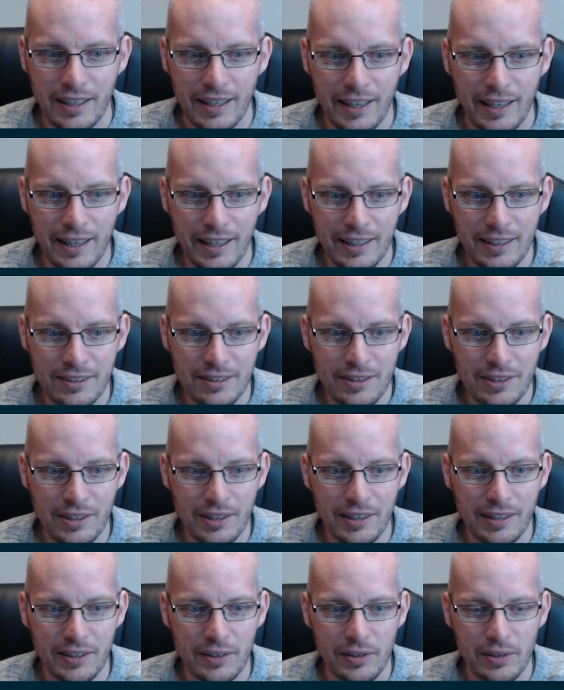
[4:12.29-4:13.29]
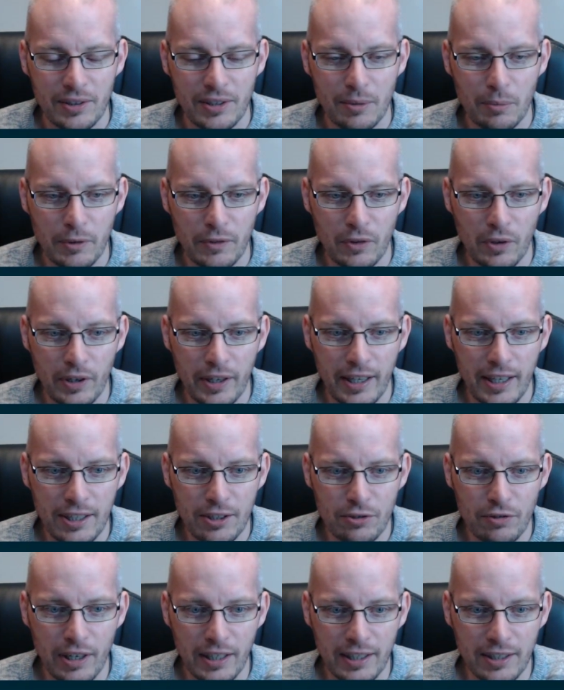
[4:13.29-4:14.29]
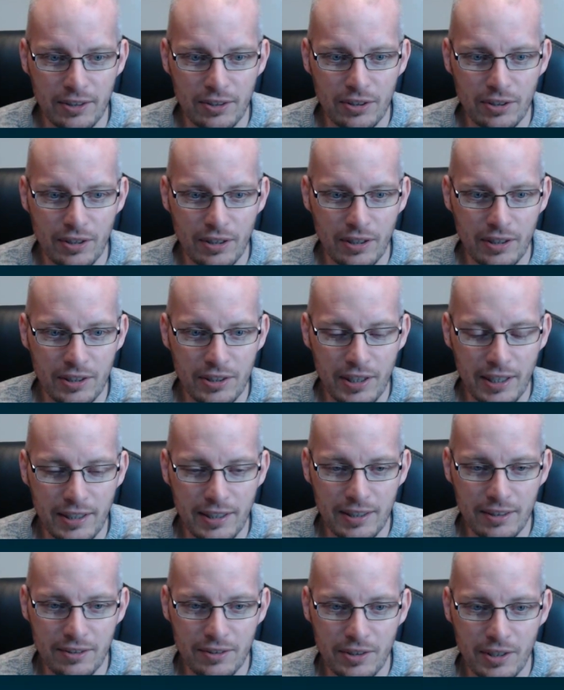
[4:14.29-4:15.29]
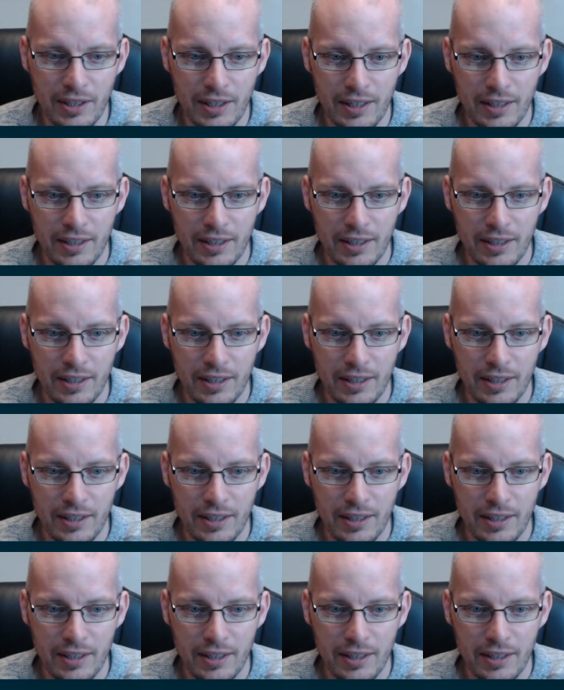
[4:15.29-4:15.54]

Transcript: And uh, then we've got head tracking uh, settings.